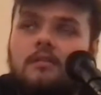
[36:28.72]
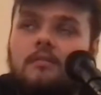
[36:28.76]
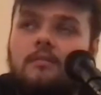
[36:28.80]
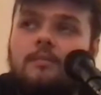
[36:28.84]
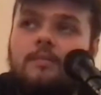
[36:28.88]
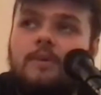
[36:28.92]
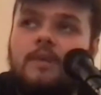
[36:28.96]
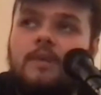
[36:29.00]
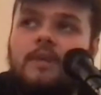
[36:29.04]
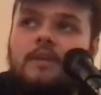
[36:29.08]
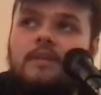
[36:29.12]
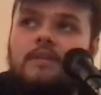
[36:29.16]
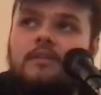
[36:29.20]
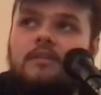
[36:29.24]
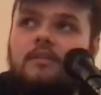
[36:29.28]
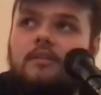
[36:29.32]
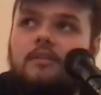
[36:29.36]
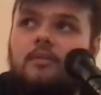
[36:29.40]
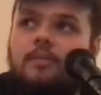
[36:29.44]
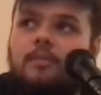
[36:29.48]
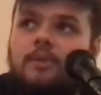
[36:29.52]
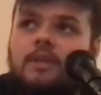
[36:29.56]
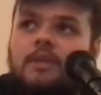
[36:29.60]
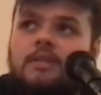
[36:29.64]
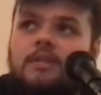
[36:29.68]
be,
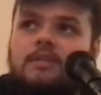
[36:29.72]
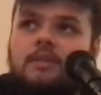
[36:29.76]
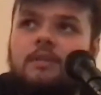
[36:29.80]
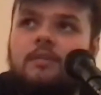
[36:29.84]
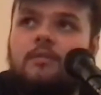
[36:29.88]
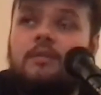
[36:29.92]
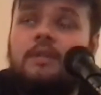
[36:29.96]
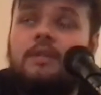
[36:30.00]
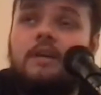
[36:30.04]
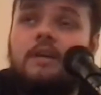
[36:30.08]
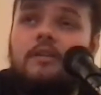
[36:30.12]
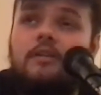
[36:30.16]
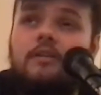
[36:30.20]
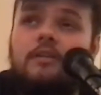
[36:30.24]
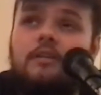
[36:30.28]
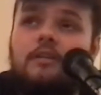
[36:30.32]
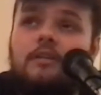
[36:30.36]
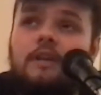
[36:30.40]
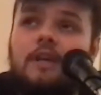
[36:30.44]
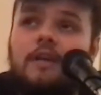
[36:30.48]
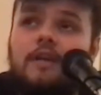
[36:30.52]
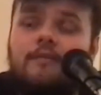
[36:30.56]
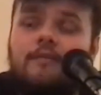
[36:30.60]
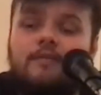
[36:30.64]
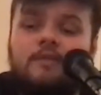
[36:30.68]
you're being told now you're going
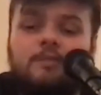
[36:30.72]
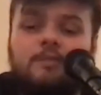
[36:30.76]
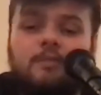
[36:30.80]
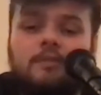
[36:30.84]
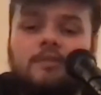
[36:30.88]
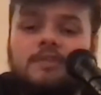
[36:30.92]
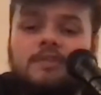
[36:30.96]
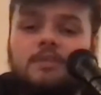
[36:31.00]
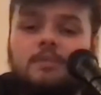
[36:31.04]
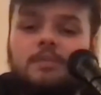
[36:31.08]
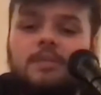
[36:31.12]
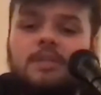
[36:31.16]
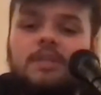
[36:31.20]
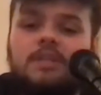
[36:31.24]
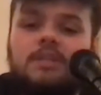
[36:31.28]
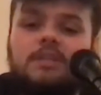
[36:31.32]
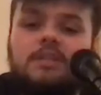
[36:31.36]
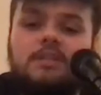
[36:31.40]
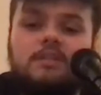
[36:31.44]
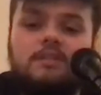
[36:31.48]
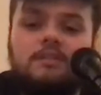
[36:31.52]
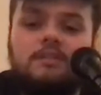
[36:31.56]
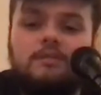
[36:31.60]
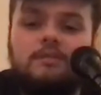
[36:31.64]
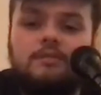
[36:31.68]
to have responsibility
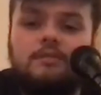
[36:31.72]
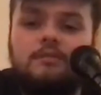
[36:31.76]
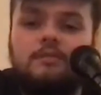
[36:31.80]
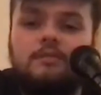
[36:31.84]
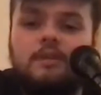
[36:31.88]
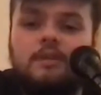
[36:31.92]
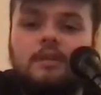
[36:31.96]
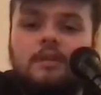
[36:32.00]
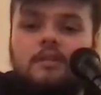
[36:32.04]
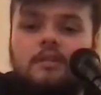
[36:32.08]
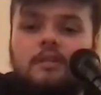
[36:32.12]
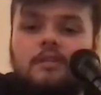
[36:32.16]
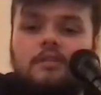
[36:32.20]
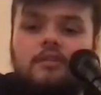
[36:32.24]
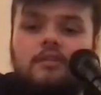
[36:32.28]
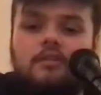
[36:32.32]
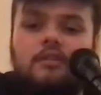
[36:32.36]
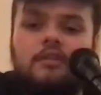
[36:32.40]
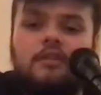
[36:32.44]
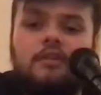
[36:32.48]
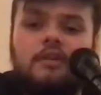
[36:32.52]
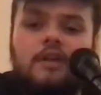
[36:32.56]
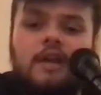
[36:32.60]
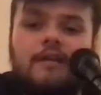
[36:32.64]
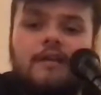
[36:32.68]
soon and you're
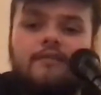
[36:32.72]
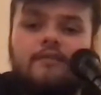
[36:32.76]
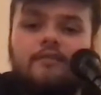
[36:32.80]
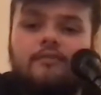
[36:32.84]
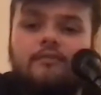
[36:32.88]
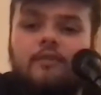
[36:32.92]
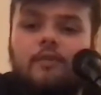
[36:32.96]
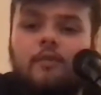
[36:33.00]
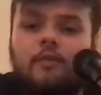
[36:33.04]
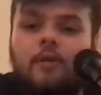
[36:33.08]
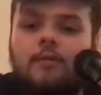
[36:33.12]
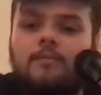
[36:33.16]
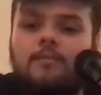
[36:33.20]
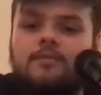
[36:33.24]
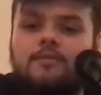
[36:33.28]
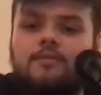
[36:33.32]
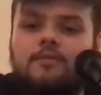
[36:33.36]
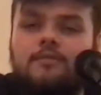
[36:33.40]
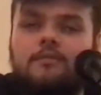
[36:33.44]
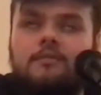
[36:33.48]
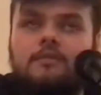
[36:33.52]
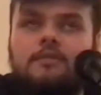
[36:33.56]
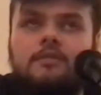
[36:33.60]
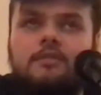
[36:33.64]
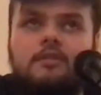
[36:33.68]
going to have to grow up
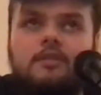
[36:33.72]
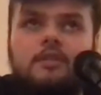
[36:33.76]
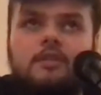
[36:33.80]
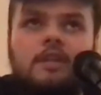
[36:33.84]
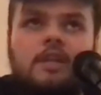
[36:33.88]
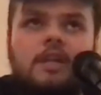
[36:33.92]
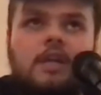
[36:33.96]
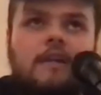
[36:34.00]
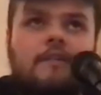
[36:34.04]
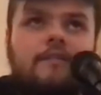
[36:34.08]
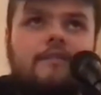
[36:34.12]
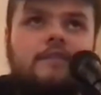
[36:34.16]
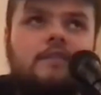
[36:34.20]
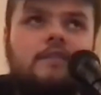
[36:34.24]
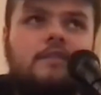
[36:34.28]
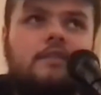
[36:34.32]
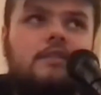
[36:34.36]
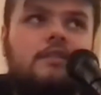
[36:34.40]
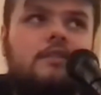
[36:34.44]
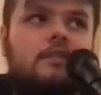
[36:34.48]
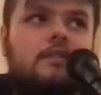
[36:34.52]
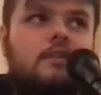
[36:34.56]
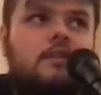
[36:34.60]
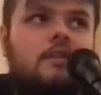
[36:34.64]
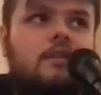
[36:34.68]
soon and you're going to have
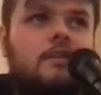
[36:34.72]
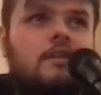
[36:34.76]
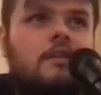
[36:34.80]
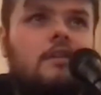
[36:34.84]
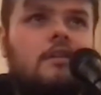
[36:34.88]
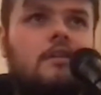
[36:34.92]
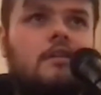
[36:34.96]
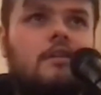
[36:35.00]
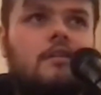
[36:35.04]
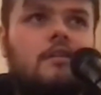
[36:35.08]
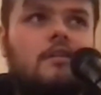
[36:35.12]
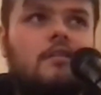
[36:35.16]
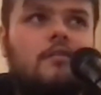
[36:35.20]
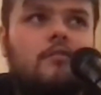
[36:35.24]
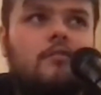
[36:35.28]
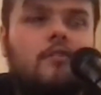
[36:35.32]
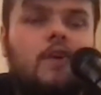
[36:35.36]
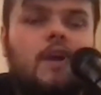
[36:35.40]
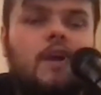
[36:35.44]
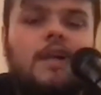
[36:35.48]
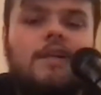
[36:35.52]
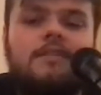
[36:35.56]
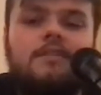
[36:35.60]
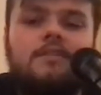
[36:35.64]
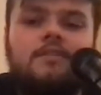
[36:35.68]
to
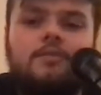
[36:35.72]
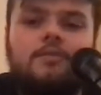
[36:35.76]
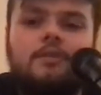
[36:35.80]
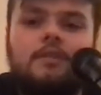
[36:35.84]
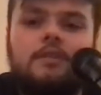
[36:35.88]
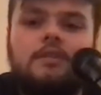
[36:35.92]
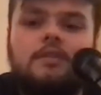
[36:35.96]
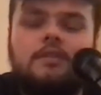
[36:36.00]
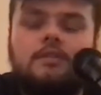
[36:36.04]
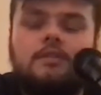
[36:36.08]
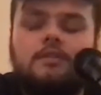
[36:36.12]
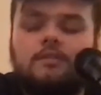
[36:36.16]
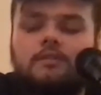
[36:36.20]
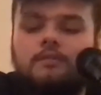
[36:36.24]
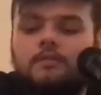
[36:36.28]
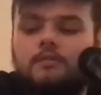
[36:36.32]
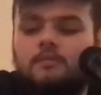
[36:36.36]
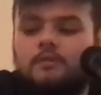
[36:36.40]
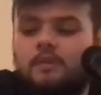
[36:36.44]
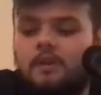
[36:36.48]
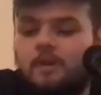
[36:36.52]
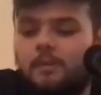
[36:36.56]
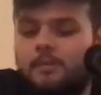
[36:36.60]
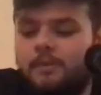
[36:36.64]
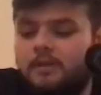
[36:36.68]
rise to it
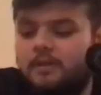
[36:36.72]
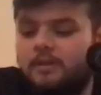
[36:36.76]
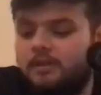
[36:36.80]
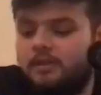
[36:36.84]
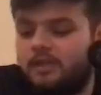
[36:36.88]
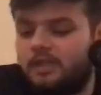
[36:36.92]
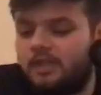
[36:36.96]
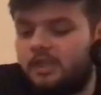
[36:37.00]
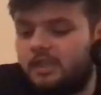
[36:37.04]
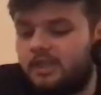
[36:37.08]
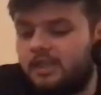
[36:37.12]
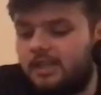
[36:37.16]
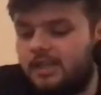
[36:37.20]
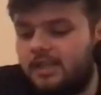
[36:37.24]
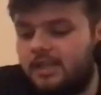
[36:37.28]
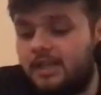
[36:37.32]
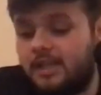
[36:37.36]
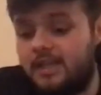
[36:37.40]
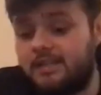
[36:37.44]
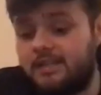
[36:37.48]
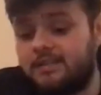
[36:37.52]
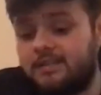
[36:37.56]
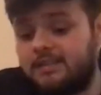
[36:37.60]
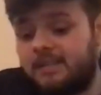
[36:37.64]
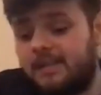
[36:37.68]
soon. I mean, looking at that
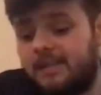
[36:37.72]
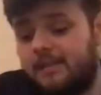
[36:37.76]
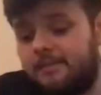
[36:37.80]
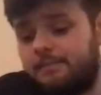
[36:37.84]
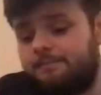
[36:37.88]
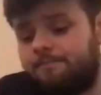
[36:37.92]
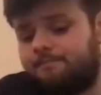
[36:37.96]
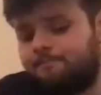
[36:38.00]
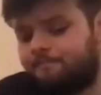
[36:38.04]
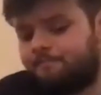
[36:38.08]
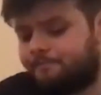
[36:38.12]
kind of time,